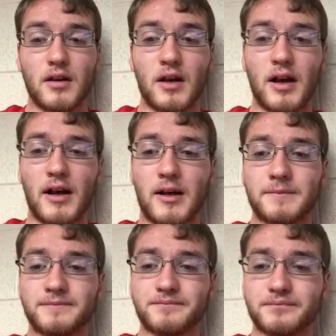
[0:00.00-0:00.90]

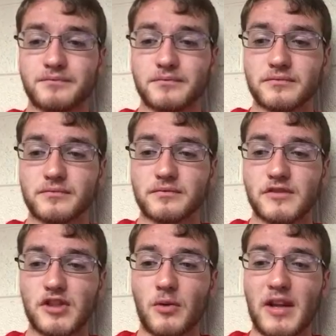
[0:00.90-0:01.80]

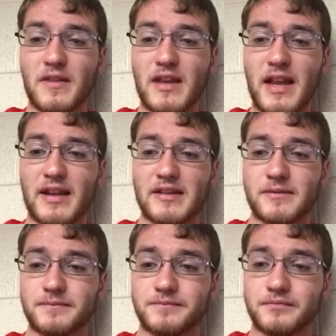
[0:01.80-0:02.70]
So in the end,
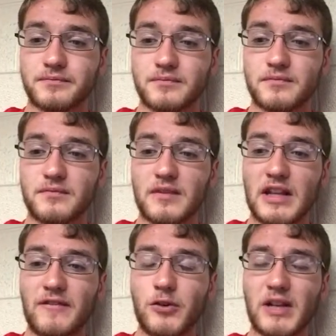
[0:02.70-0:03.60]

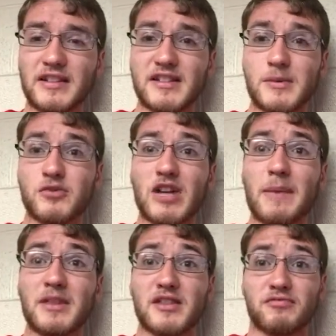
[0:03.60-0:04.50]
if you'd like to
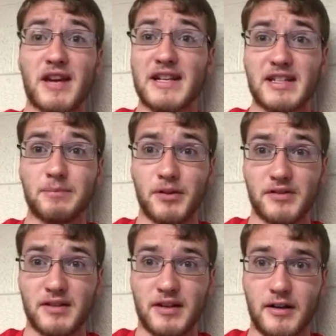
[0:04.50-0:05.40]
subscribe to this ranting
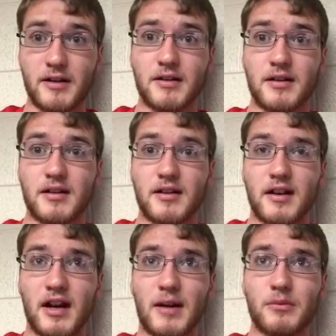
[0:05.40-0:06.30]
person here,
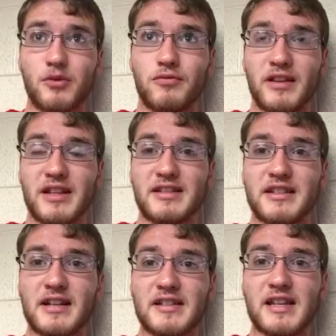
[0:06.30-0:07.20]
who really
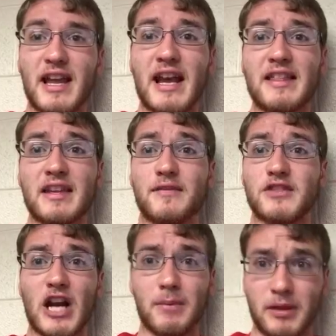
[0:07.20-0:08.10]
did not say anything of
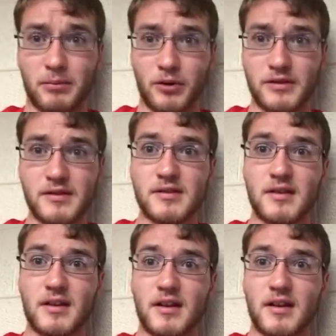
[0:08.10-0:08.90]
terrible importance,